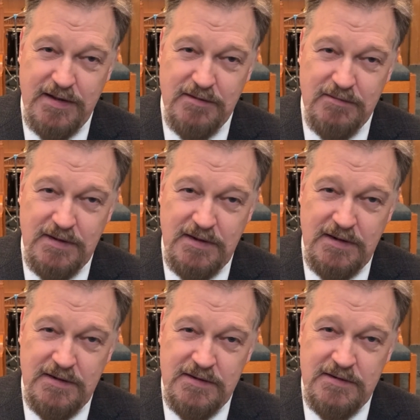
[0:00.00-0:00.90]
you.
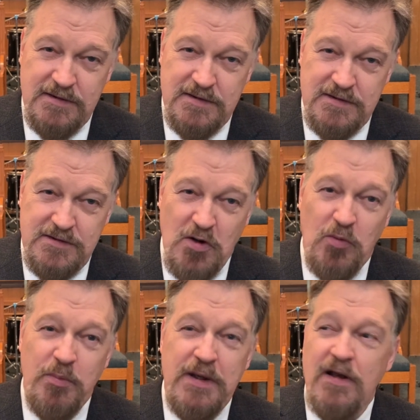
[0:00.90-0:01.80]

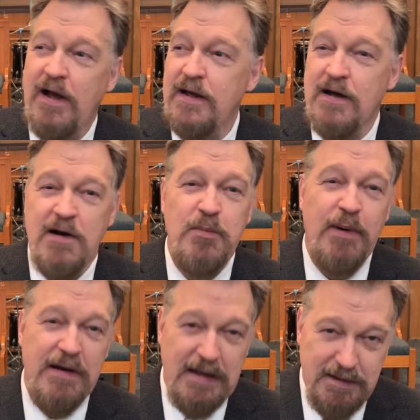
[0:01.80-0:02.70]
Don't be like our
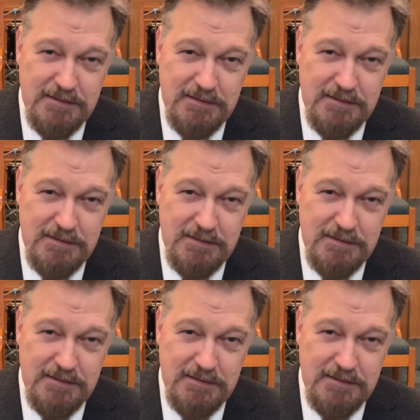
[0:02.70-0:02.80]
bunny.